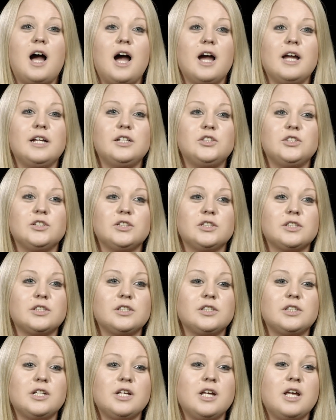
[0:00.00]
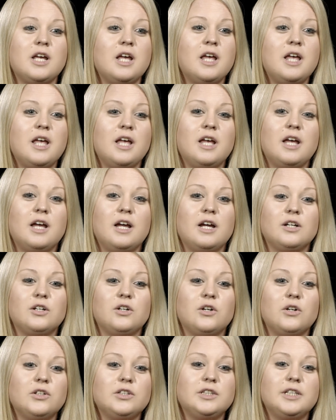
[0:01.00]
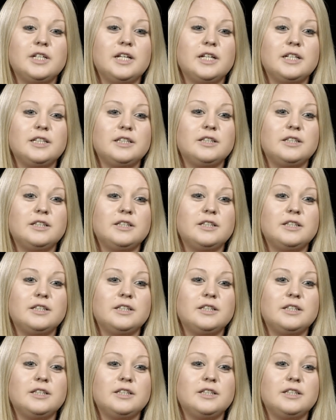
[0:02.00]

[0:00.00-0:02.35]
I just currently